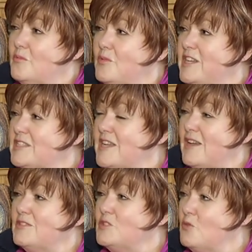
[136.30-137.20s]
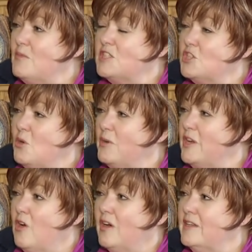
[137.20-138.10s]
We just have so much
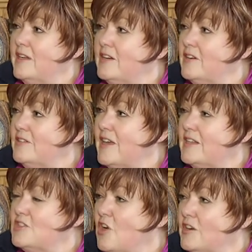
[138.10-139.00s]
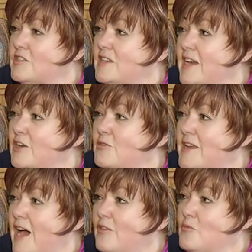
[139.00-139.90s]
going on here that it's hard to narrow
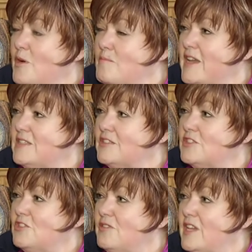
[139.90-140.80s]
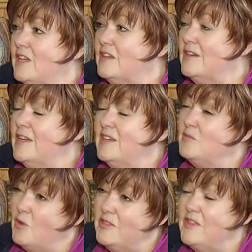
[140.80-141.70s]
down what makes us unique.
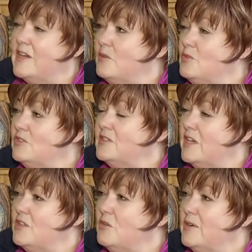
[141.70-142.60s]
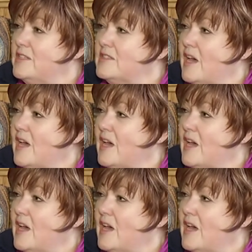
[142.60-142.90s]
One thing I will say, though, is